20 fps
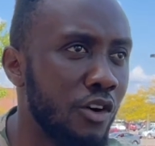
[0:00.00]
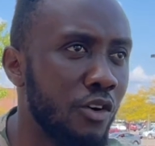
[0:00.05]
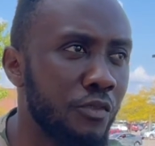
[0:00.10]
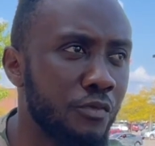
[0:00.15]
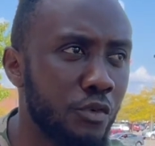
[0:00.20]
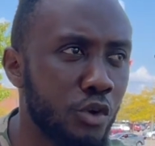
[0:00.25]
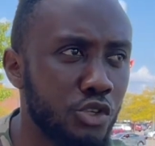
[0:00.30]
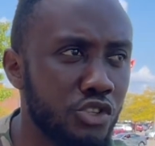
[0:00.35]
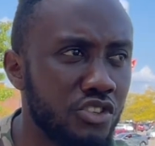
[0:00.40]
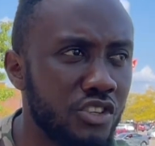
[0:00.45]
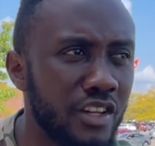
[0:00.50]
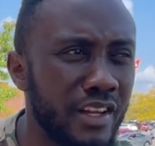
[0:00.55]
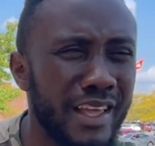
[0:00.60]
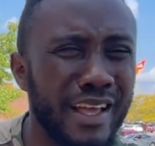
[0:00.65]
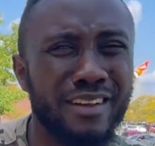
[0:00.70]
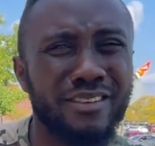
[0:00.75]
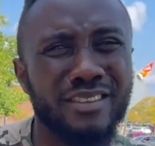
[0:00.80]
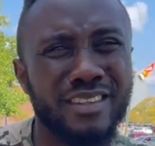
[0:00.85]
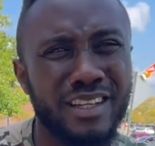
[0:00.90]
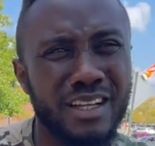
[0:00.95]
Unfortunately,
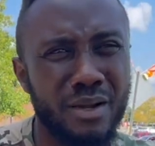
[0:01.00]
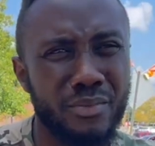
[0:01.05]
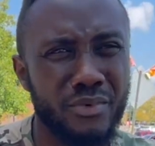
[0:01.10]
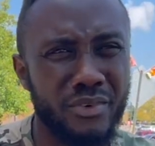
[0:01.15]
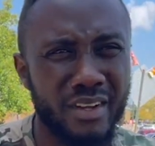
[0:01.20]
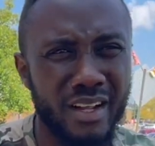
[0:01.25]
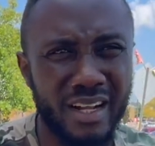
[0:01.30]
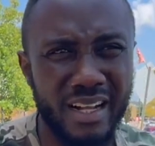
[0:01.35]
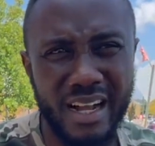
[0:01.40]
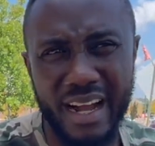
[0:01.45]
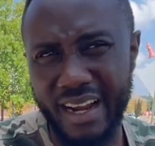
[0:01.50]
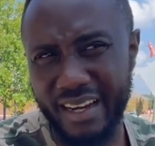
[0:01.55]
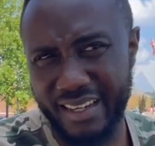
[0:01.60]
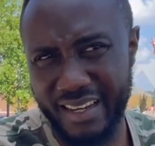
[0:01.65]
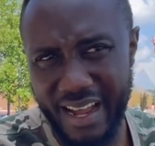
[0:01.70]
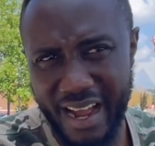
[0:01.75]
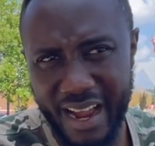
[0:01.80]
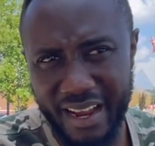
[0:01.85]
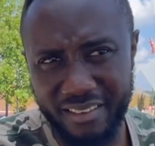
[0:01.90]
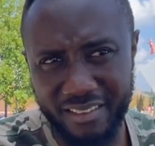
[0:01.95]
another Cameroonian guy
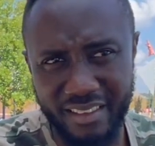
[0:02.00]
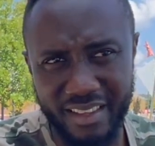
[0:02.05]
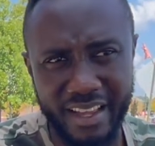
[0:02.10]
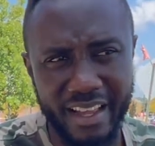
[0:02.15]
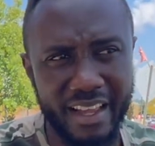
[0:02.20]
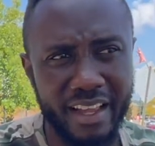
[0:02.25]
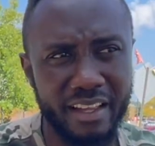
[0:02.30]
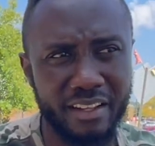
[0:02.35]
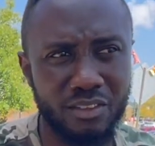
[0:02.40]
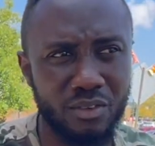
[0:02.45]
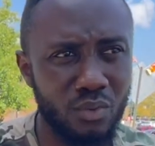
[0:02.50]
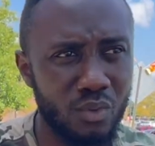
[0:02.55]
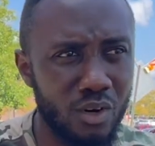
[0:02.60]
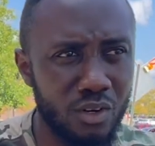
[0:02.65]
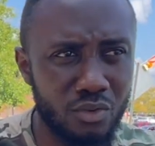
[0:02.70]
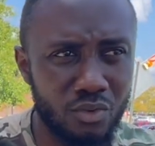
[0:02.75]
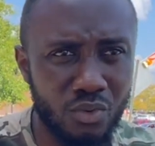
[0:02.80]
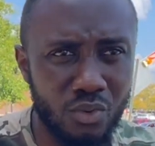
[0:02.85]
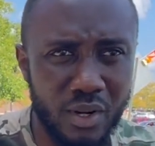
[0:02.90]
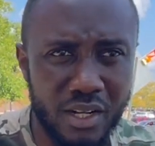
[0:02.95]
died there, the one
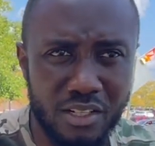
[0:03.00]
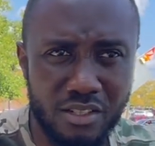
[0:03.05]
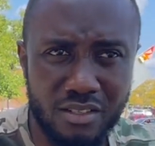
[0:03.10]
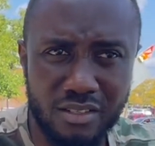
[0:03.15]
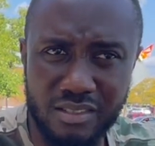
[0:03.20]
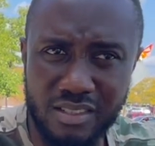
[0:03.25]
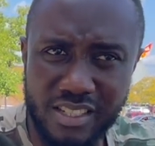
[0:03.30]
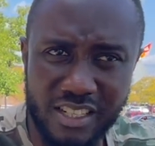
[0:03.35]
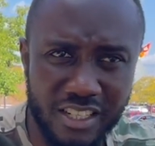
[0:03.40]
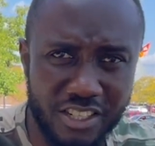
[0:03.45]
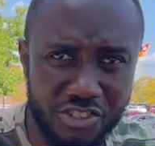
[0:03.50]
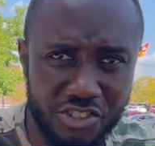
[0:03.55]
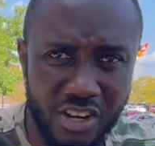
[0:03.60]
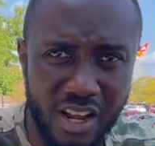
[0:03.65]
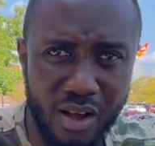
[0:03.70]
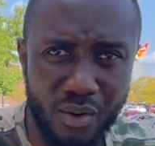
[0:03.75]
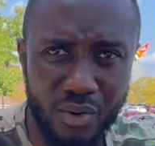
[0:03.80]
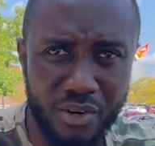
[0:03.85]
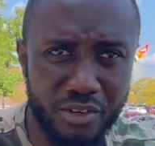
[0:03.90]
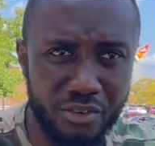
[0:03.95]
who went to take a
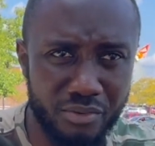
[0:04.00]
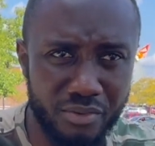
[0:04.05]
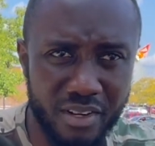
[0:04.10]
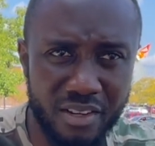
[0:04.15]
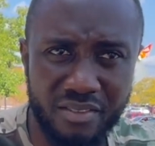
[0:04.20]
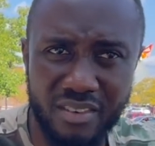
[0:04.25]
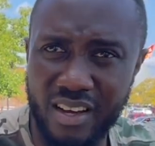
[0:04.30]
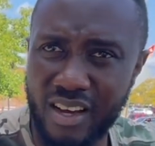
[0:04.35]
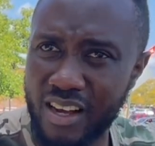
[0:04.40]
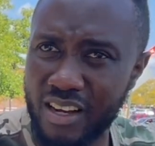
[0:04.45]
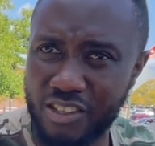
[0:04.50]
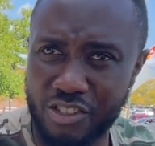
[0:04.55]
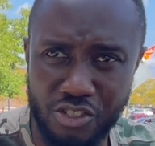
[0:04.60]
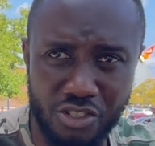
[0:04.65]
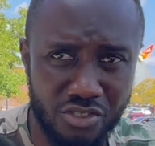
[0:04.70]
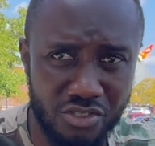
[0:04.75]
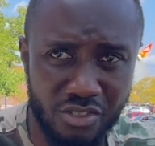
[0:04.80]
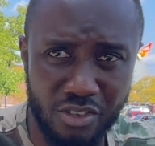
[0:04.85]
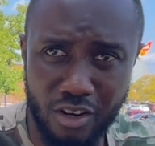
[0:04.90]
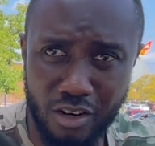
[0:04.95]
shower in the river and
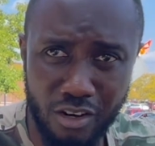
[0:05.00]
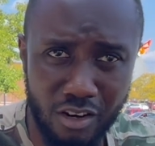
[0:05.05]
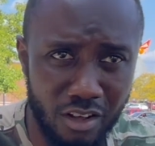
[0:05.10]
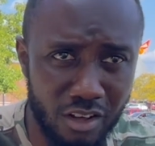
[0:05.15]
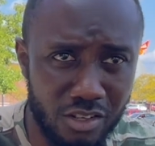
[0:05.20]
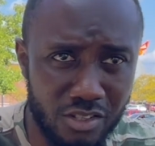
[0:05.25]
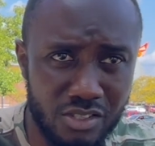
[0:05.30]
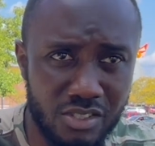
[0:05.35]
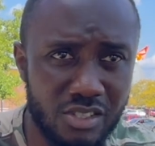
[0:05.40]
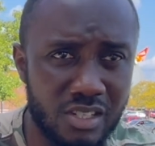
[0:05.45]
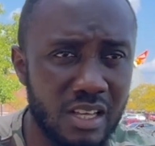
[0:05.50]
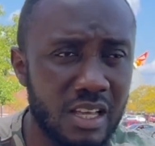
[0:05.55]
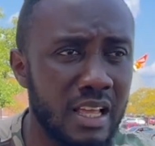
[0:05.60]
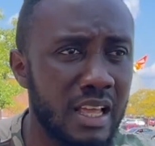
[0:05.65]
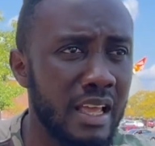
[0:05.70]
just got lost.